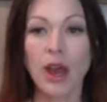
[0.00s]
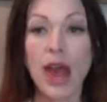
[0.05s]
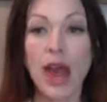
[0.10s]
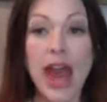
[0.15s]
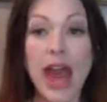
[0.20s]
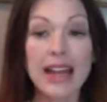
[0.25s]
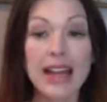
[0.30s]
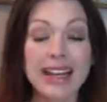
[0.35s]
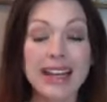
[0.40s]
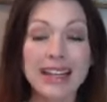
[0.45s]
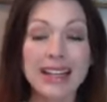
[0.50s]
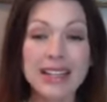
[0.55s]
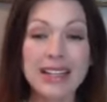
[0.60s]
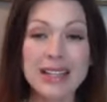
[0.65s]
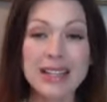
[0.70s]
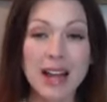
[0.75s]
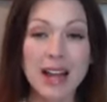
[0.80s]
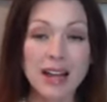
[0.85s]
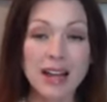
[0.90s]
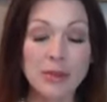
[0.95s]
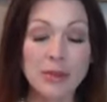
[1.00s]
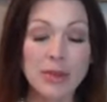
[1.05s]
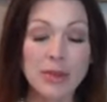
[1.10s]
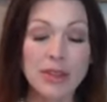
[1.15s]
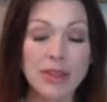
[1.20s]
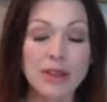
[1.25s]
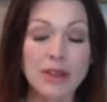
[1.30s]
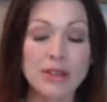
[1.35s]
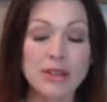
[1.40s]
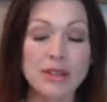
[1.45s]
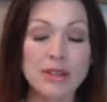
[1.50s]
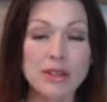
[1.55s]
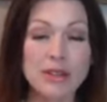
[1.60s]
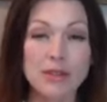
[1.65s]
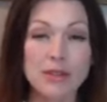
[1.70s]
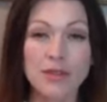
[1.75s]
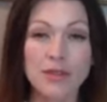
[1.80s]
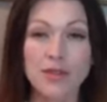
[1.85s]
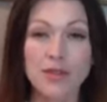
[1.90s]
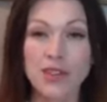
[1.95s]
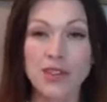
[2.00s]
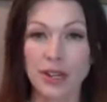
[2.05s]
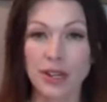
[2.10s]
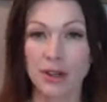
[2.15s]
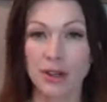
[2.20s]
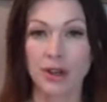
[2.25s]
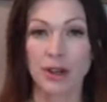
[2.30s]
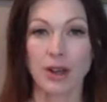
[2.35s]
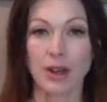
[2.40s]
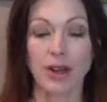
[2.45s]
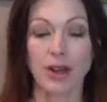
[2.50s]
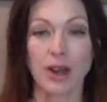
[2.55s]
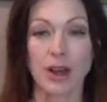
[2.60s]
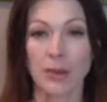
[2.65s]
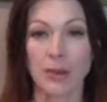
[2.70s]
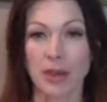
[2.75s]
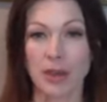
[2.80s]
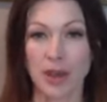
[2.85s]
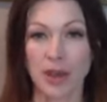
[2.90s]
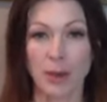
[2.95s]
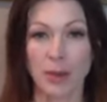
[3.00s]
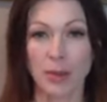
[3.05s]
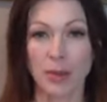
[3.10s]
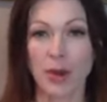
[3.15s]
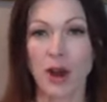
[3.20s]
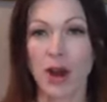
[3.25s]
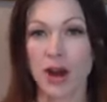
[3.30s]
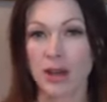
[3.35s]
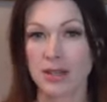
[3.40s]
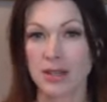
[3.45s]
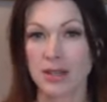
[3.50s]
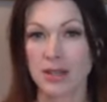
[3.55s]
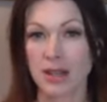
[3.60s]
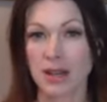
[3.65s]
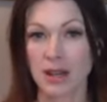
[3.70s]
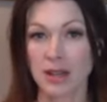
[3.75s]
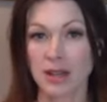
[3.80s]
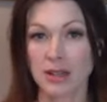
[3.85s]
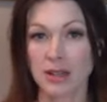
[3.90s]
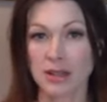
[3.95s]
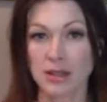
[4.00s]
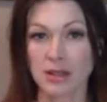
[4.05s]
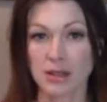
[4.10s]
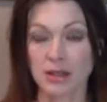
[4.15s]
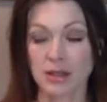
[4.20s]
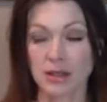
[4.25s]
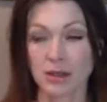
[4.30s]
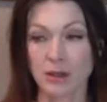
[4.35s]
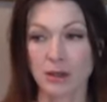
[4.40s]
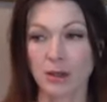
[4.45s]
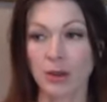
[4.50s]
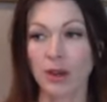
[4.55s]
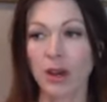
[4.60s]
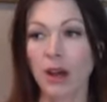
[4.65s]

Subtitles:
And anytime there's fear coming up, causing us to